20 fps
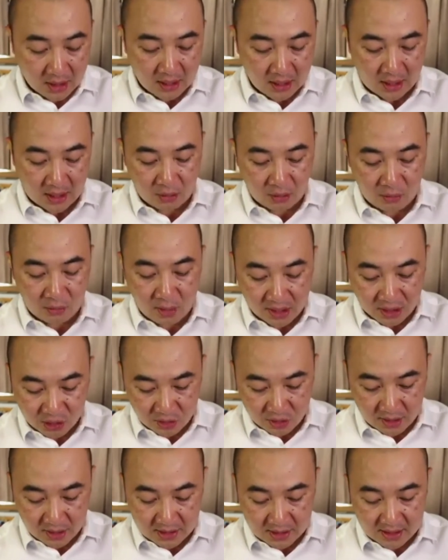uh,
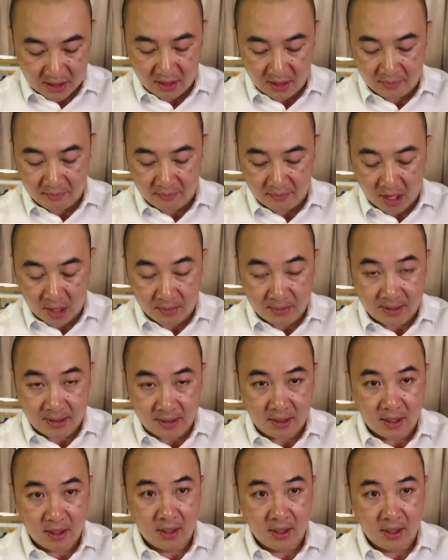restaurants in Melbourne,